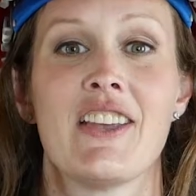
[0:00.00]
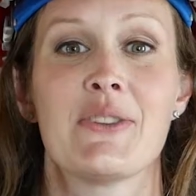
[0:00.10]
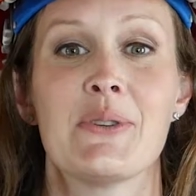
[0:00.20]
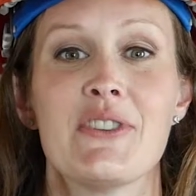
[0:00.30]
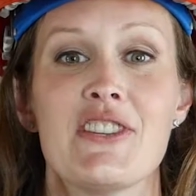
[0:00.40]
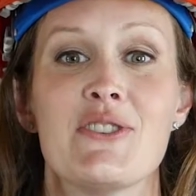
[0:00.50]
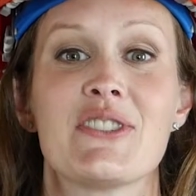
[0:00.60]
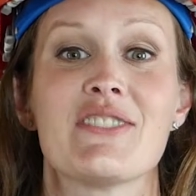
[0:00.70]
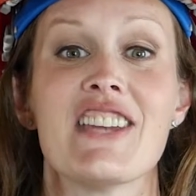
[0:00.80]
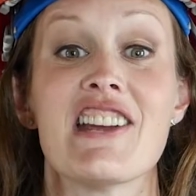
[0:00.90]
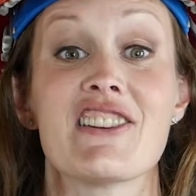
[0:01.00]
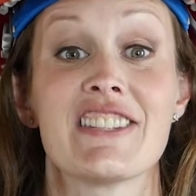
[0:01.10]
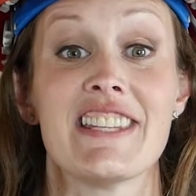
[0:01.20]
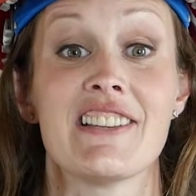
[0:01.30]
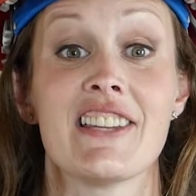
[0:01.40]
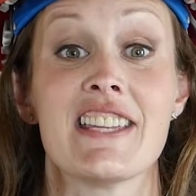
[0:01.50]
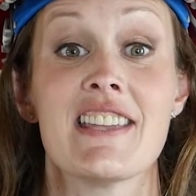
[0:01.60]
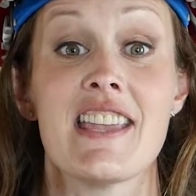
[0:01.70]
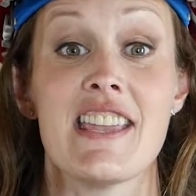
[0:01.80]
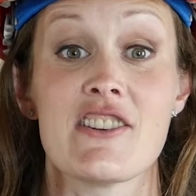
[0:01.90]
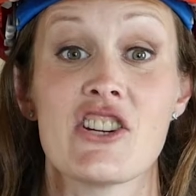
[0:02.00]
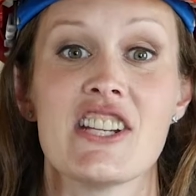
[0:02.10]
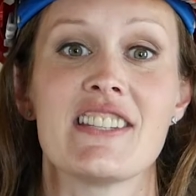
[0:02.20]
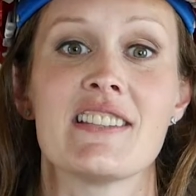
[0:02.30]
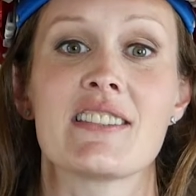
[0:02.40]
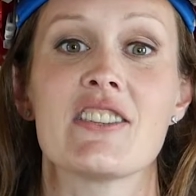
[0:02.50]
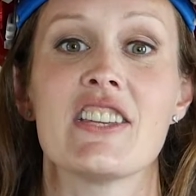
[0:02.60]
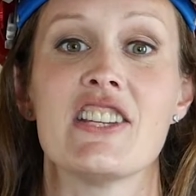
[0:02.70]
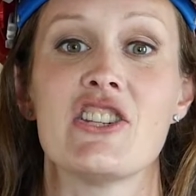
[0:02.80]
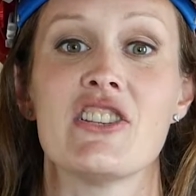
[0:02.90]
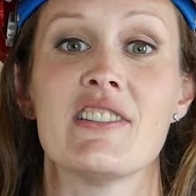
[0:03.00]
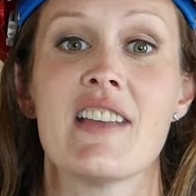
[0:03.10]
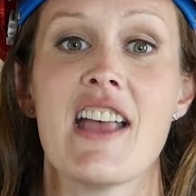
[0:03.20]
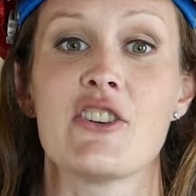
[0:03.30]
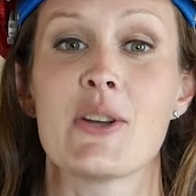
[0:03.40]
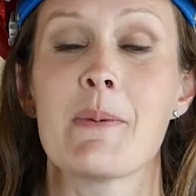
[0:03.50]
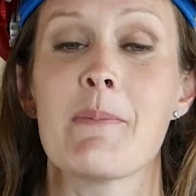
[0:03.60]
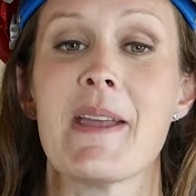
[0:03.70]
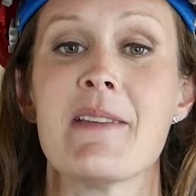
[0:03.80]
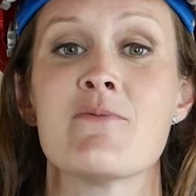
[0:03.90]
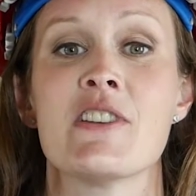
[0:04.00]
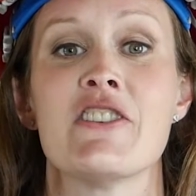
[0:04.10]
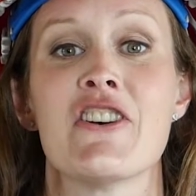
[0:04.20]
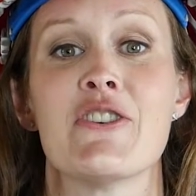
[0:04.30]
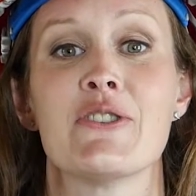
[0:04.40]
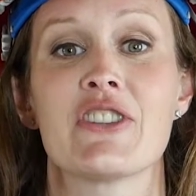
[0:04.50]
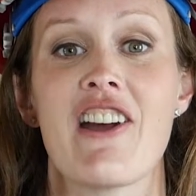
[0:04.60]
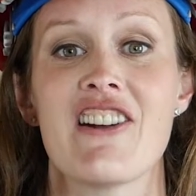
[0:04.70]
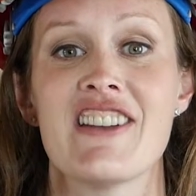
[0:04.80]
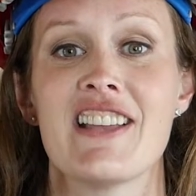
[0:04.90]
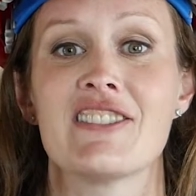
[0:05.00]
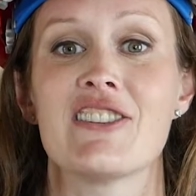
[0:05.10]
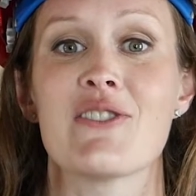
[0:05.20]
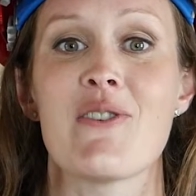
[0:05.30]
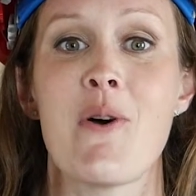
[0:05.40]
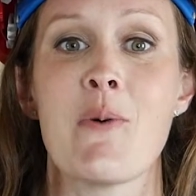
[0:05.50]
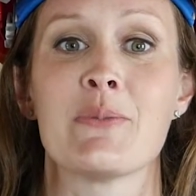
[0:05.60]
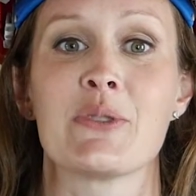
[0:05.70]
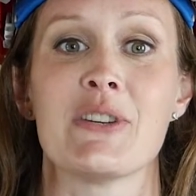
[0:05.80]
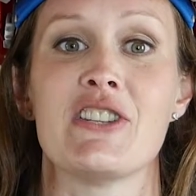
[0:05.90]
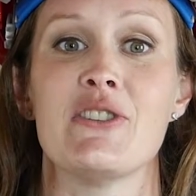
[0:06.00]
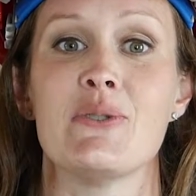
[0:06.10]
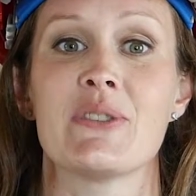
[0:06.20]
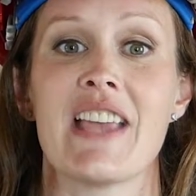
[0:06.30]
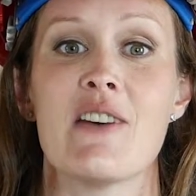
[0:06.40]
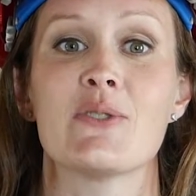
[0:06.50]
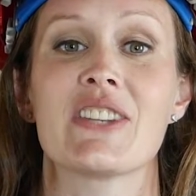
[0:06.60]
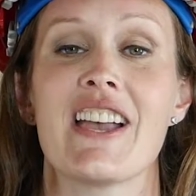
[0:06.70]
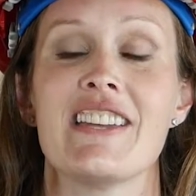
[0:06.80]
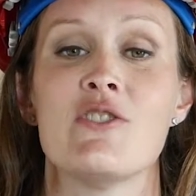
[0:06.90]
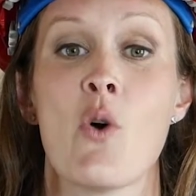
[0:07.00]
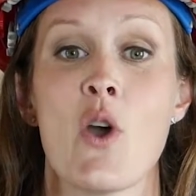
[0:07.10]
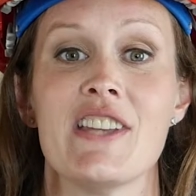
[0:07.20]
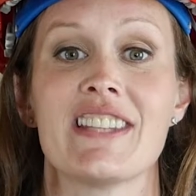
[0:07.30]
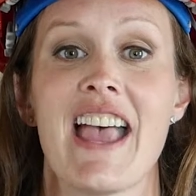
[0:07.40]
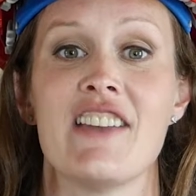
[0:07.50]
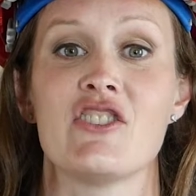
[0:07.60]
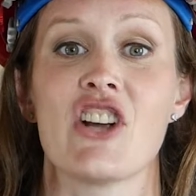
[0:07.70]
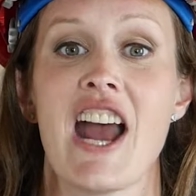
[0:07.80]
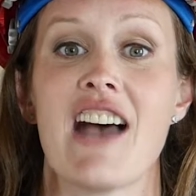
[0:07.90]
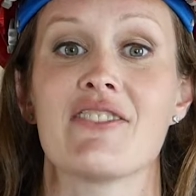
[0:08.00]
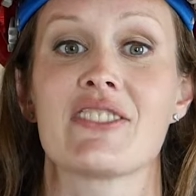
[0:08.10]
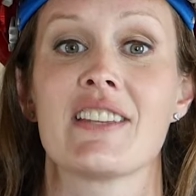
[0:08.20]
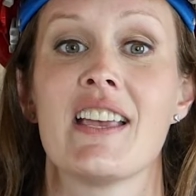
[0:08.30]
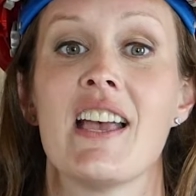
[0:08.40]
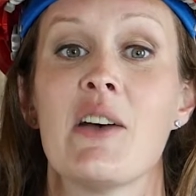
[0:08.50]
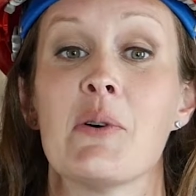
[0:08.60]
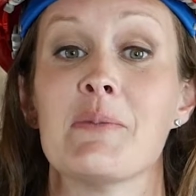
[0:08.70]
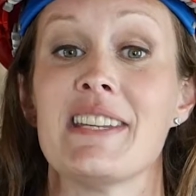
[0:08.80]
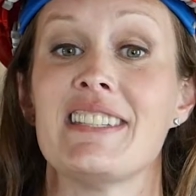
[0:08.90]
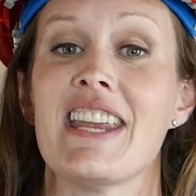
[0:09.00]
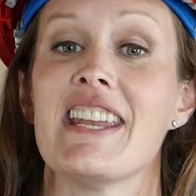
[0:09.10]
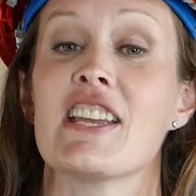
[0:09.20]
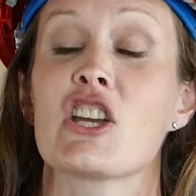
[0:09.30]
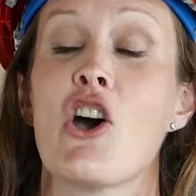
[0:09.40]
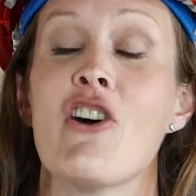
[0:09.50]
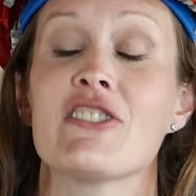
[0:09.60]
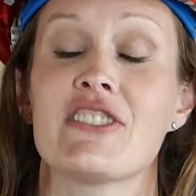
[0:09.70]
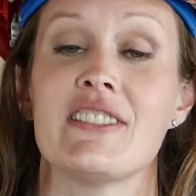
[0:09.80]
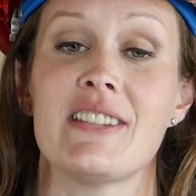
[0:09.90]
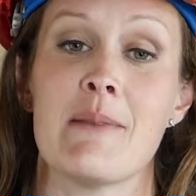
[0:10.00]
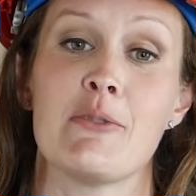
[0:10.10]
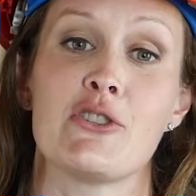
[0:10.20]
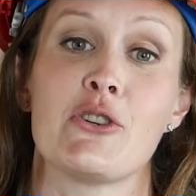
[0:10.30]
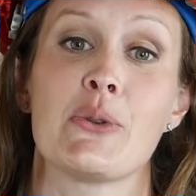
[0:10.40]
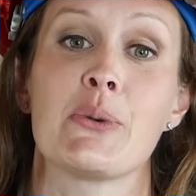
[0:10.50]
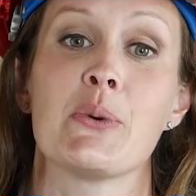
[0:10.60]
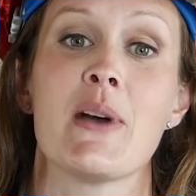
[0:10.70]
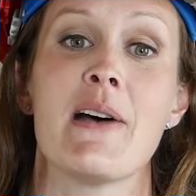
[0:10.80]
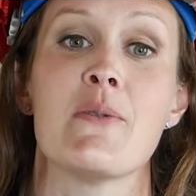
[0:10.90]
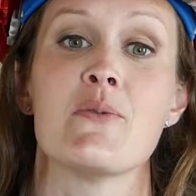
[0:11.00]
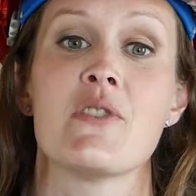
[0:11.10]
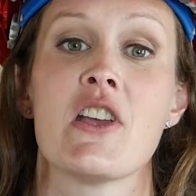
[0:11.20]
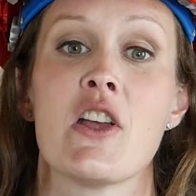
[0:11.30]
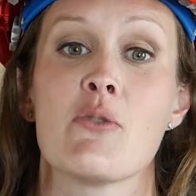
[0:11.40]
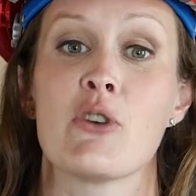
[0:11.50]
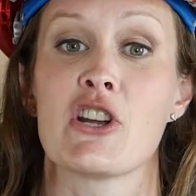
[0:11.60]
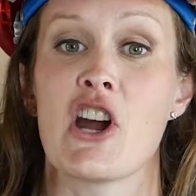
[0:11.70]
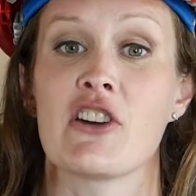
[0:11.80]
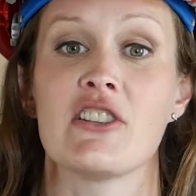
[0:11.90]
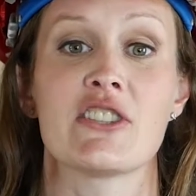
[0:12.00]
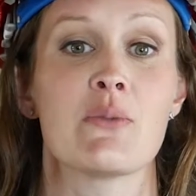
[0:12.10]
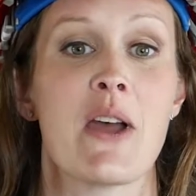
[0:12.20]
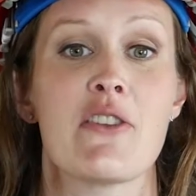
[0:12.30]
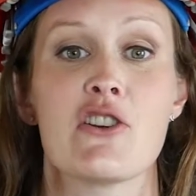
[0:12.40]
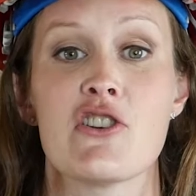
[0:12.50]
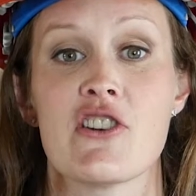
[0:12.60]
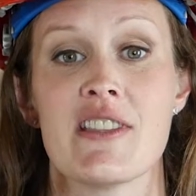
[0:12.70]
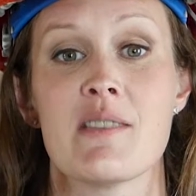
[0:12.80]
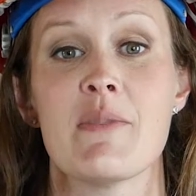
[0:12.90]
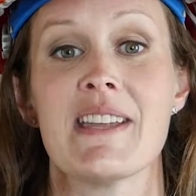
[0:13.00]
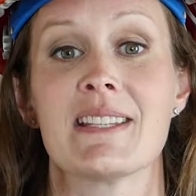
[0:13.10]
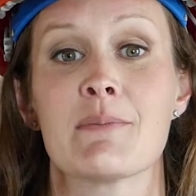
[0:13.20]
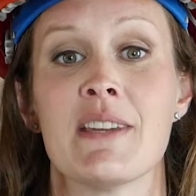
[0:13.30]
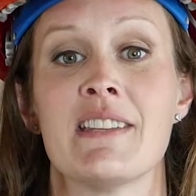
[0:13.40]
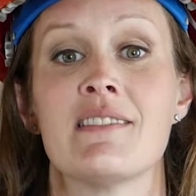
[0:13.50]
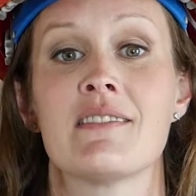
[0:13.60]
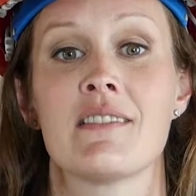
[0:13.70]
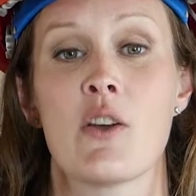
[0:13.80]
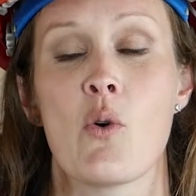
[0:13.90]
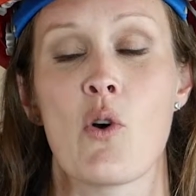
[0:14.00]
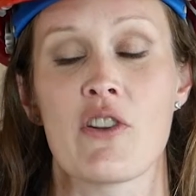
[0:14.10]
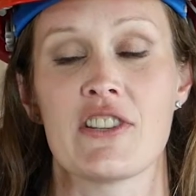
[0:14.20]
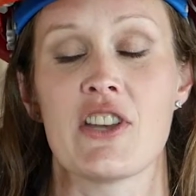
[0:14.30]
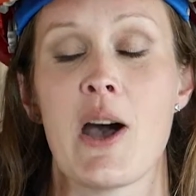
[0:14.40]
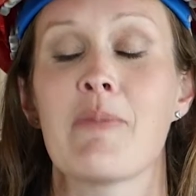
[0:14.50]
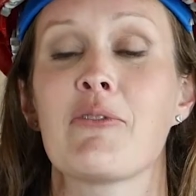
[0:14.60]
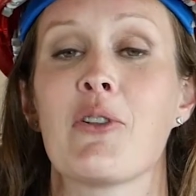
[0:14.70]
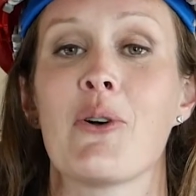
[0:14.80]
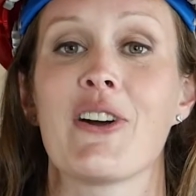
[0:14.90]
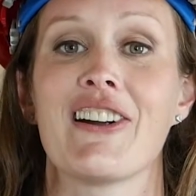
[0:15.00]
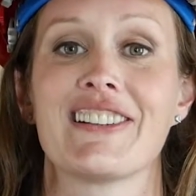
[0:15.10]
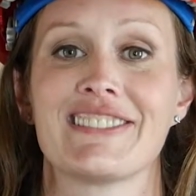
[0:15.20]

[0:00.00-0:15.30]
Through the use of air sealing, increased insulation, and triple pane windows, our net zero homes reduce outside noise and drafts, while maintaining a constant temperature throughout, regardless of whether you're in the basement or the top floor.